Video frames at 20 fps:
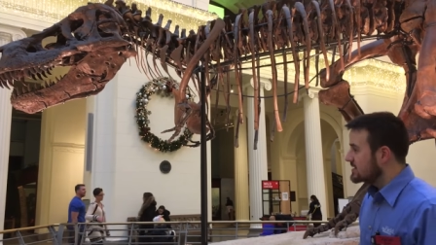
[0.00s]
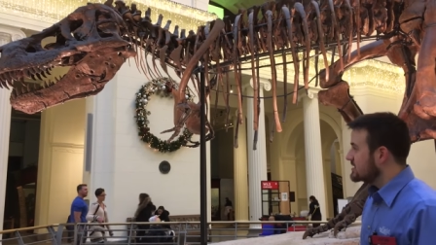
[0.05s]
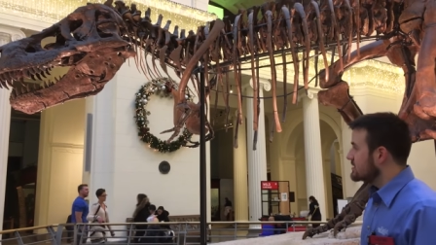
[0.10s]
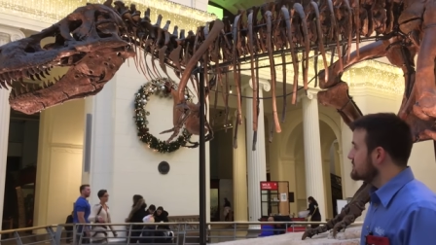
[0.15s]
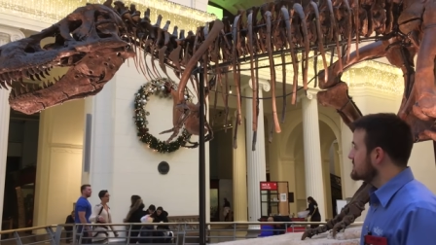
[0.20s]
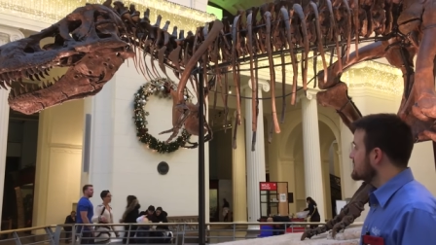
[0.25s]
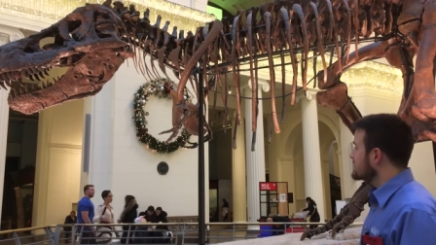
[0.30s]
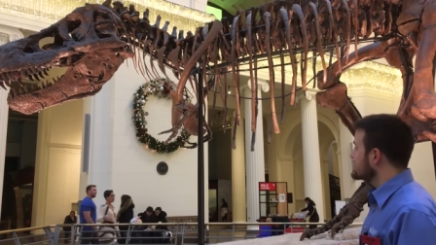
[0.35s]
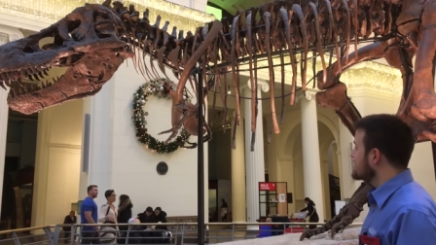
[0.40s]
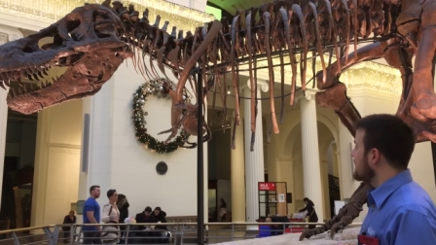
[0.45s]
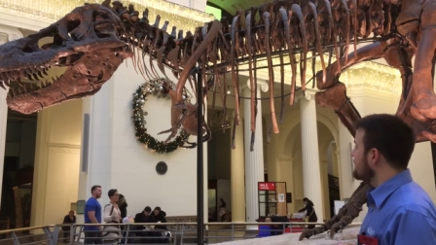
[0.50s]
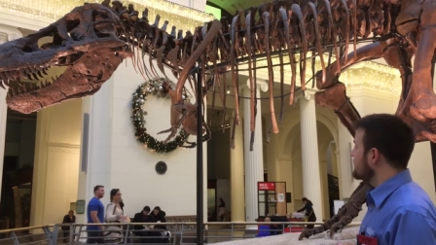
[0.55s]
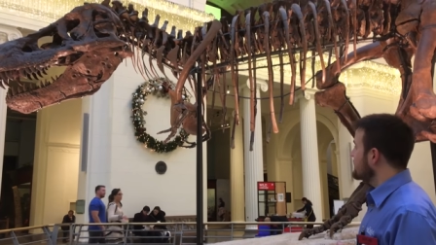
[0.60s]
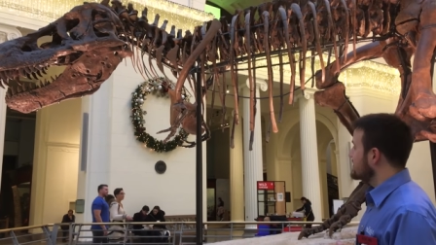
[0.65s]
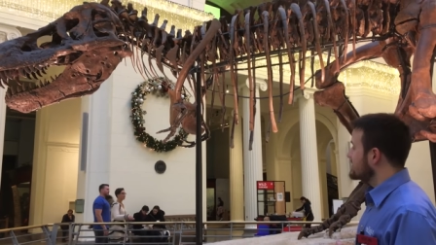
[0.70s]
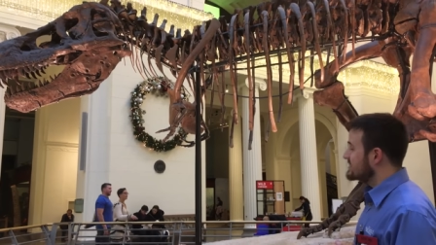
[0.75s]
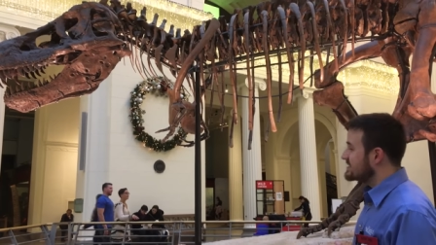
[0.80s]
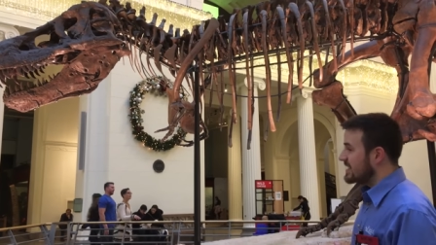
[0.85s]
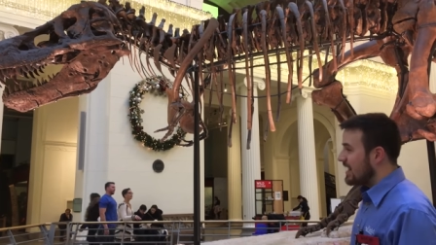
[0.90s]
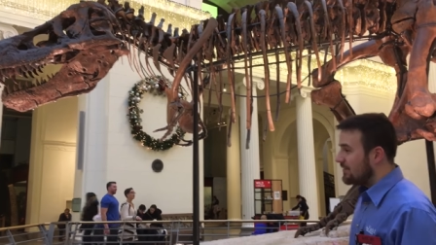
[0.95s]
She was discovered
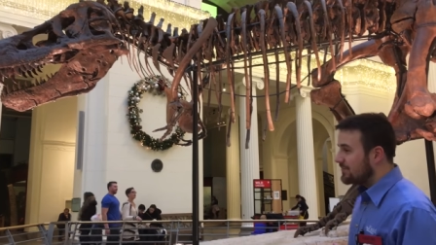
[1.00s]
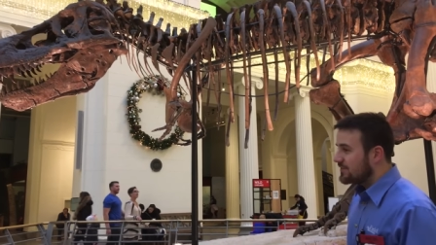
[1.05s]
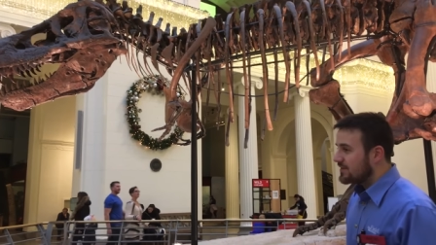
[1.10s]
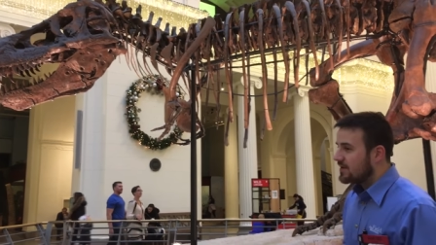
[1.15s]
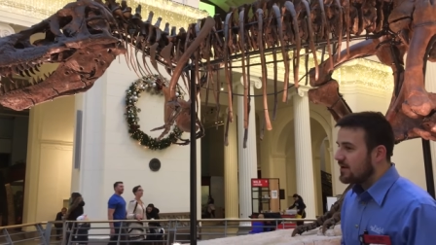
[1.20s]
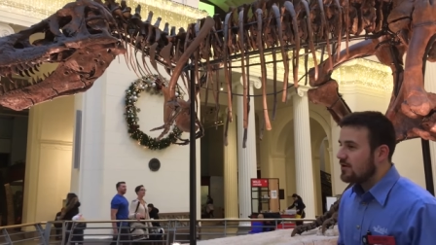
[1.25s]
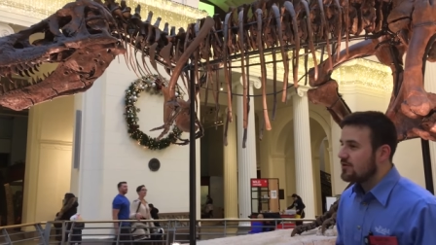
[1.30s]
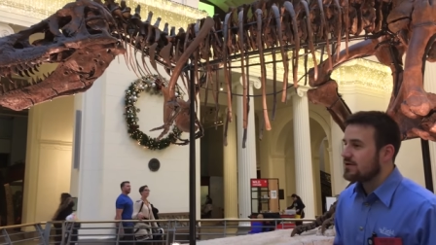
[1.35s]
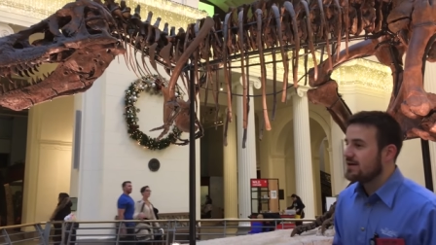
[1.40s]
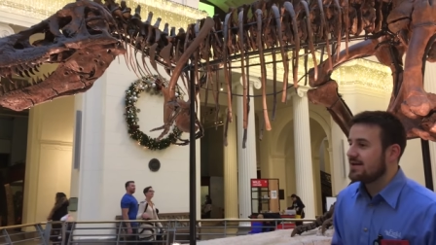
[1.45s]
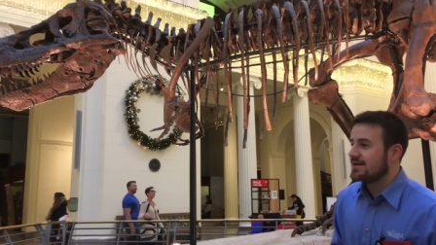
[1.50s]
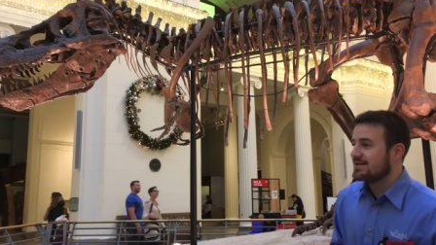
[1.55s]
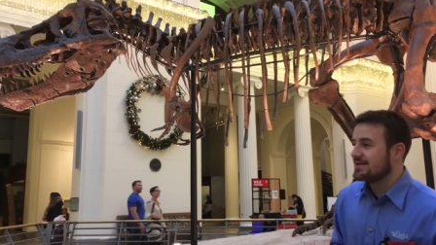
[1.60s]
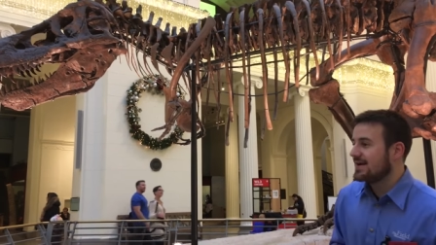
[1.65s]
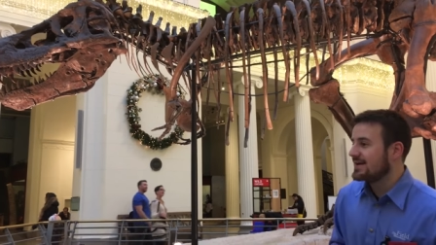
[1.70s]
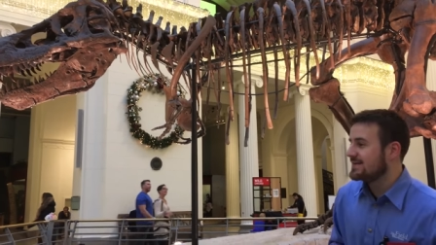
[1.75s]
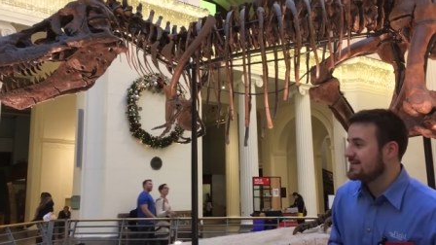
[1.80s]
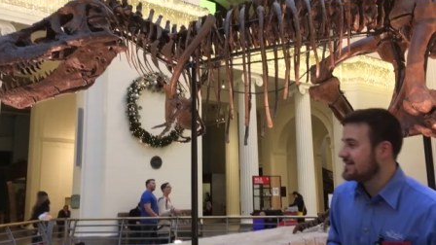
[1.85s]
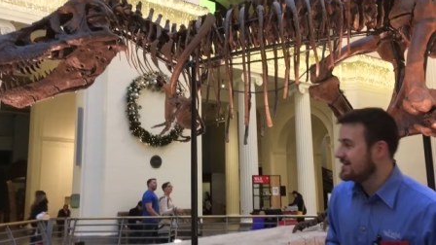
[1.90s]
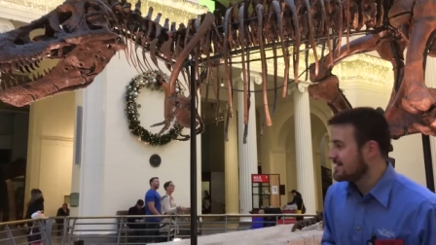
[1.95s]
in South Dakota in
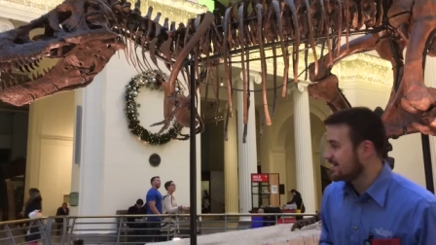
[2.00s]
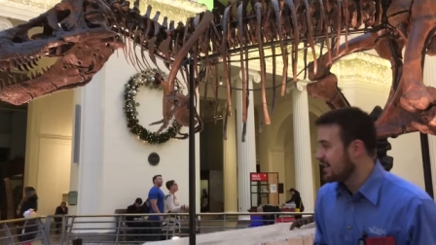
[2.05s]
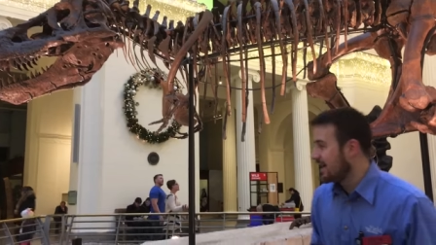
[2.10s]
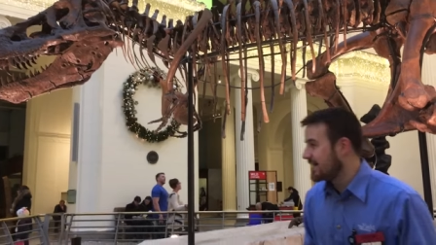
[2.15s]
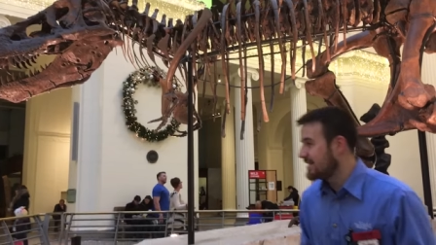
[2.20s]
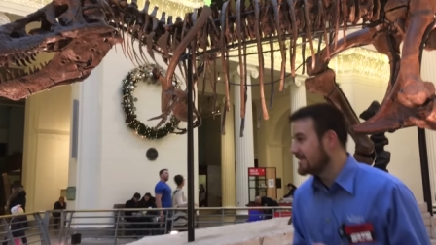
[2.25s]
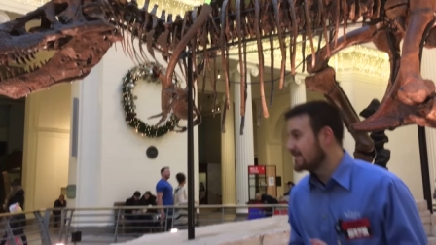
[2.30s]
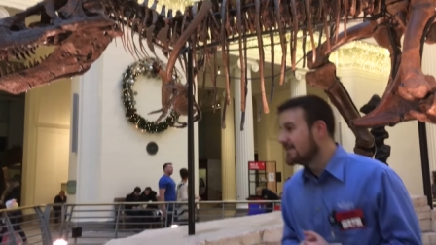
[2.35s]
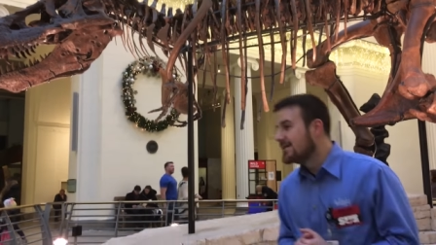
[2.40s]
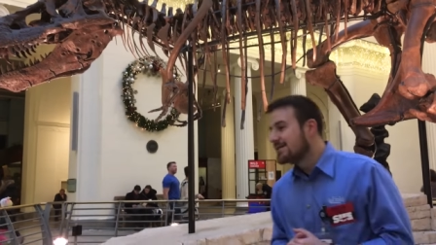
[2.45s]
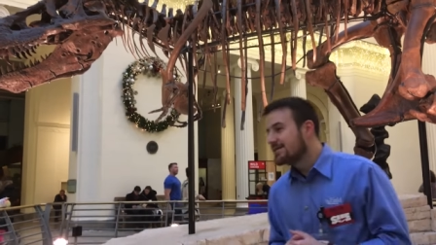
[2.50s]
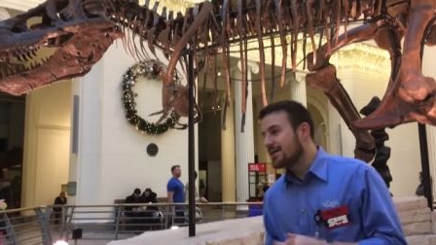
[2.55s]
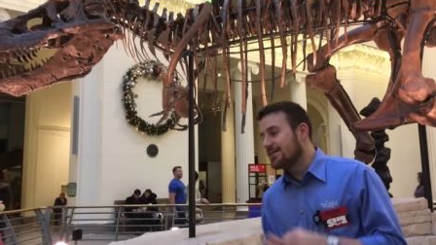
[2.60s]
1990.